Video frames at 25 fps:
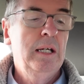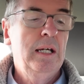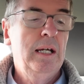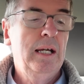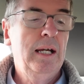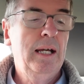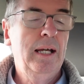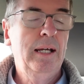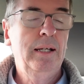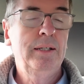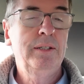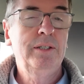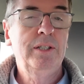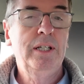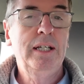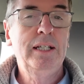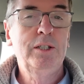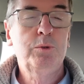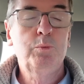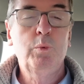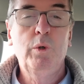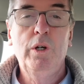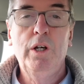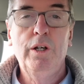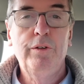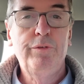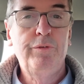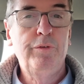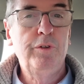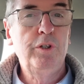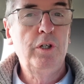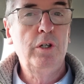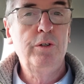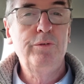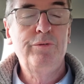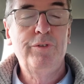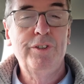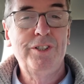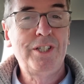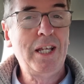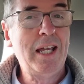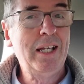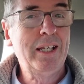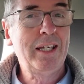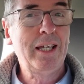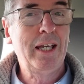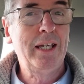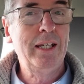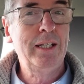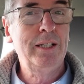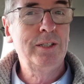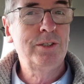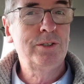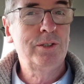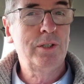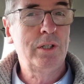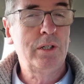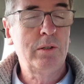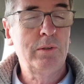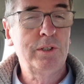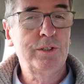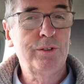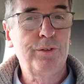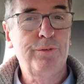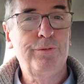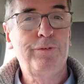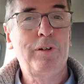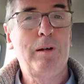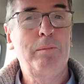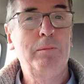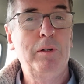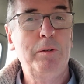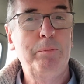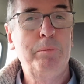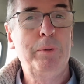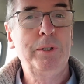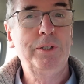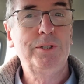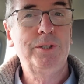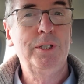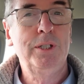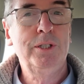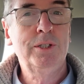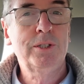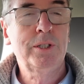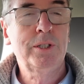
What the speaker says: And it's worked for you for decades. I know it's a family business,